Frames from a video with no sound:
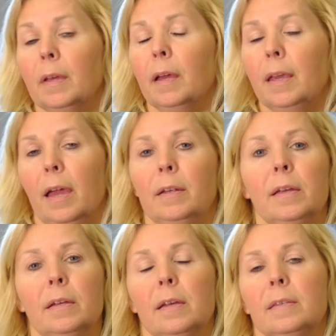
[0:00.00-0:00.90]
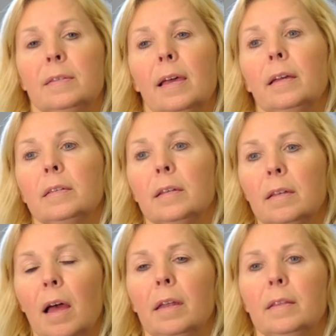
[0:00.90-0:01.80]
again, it's second to
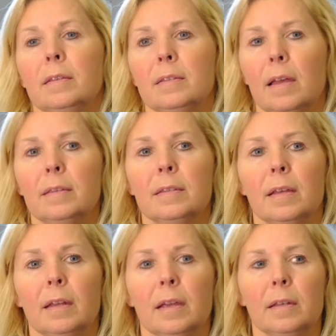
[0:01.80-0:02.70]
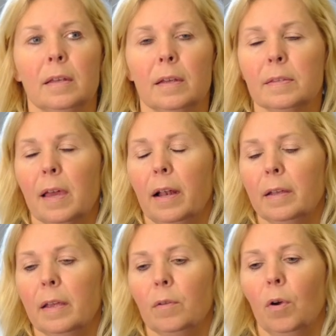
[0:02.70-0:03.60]
none in the sense that it's got
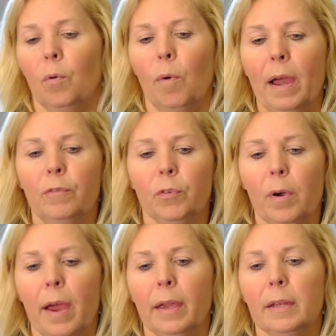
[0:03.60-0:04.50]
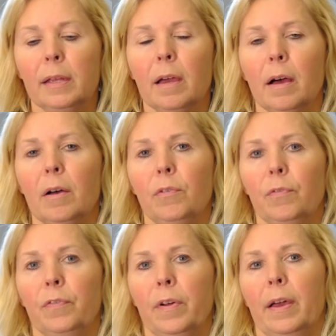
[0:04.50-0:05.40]
a wide variety of
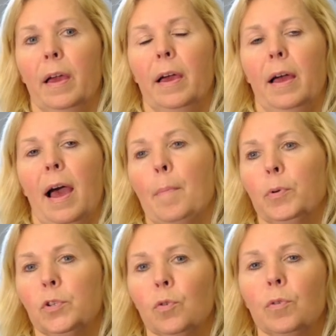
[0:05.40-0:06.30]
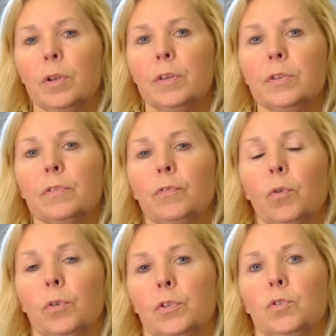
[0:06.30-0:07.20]
opportunities
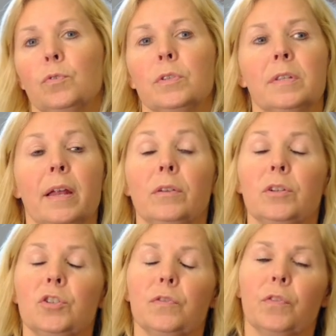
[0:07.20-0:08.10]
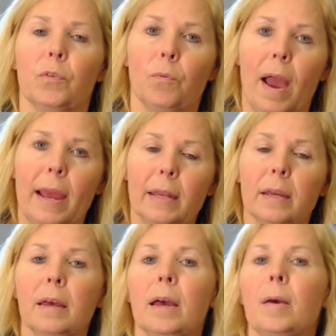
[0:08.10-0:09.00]
for students, not only just for the
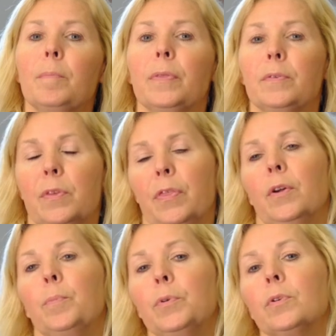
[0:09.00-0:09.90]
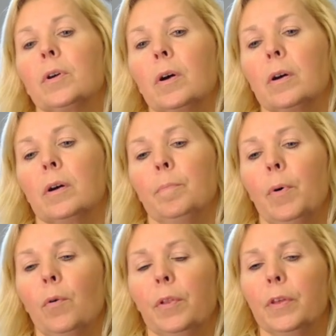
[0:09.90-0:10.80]
riding, but there's a therapeutic
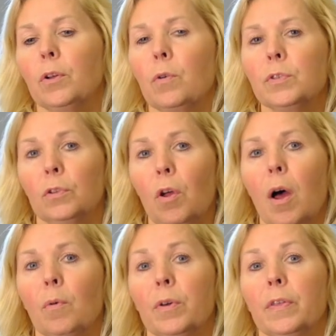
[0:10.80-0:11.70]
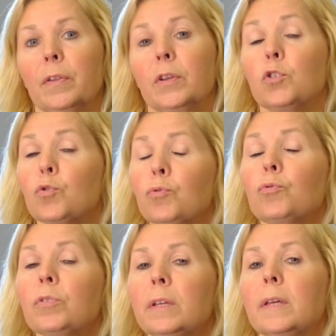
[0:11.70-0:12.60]
component that goes along with it that
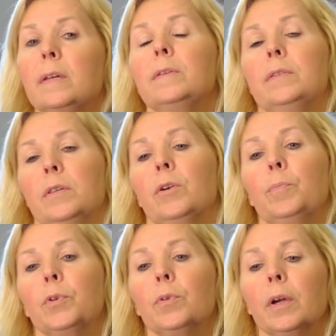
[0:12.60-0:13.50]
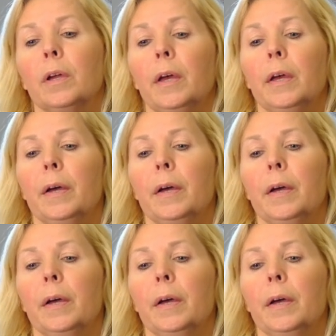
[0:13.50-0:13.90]
truly is therapeutic,